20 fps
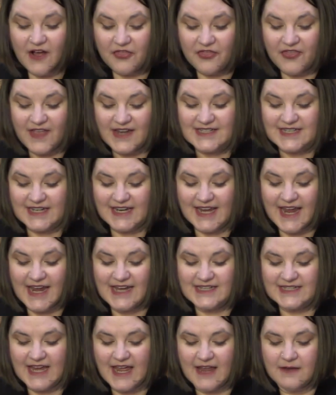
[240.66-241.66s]

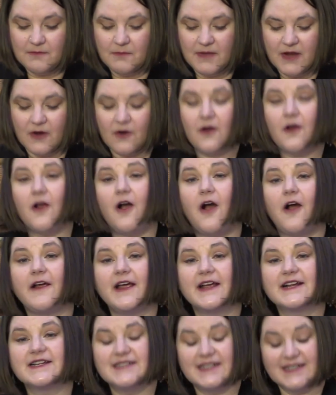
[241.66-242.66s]
authenticate, and mirror our
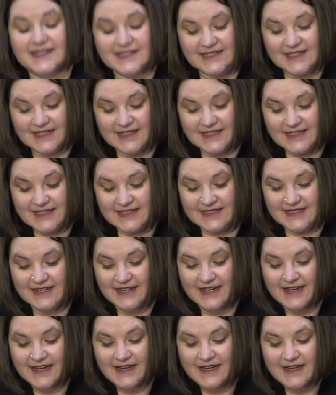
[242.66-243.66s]
existence.
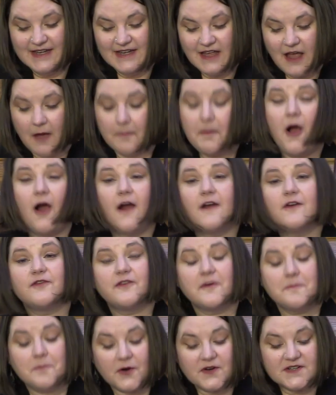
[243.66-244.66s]
Apart
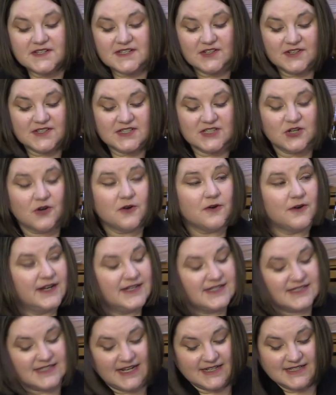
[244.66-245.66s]
from personal
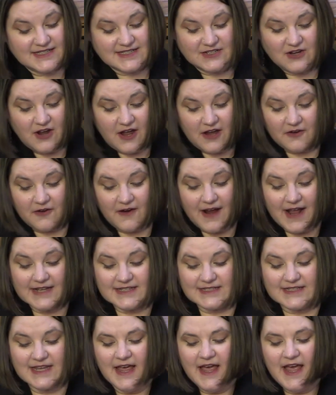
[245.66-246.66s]
stories, said
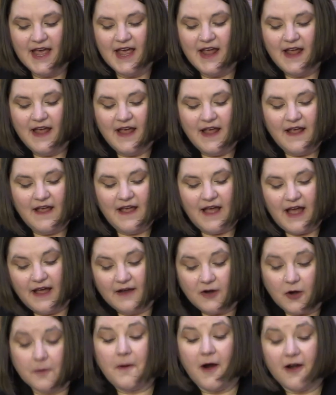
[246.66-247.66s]
Snodgrass, stories
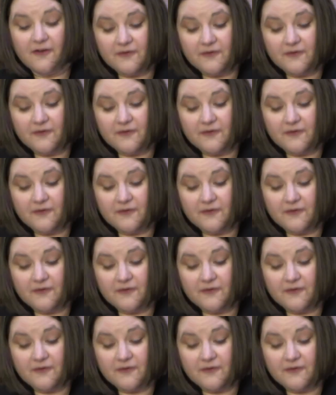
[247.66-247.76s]
are